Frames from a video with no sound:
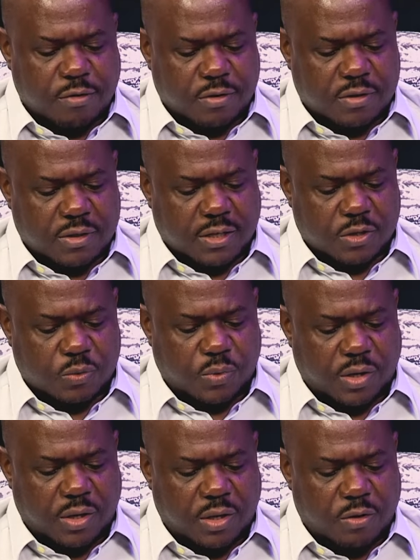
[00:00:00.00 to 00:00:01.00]
thoughts as
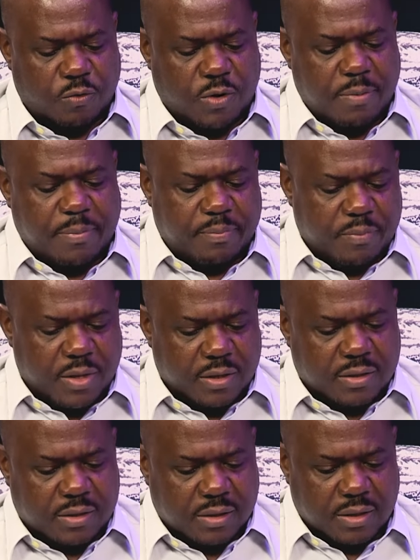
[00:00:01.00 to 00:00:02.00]
we wrap
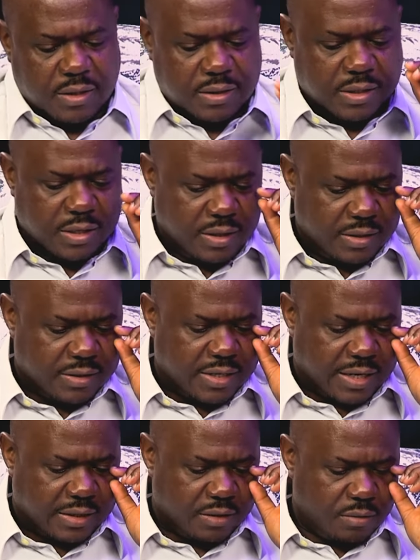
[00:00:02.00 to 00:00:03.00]
this
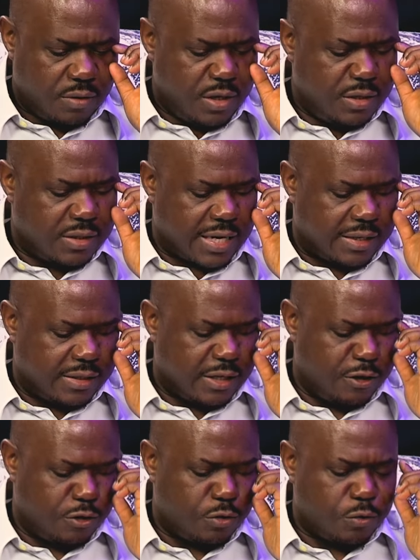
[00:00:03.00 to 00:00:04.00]
study, your insights
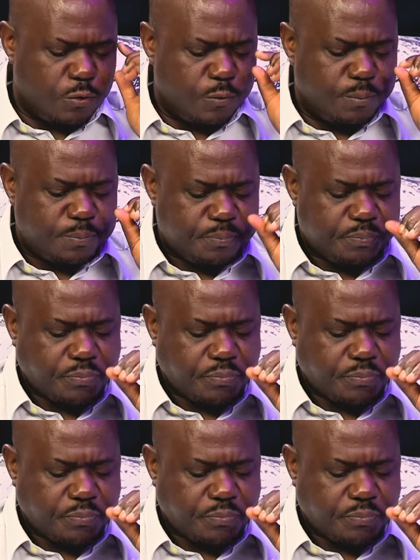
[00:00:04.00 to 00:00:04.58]
into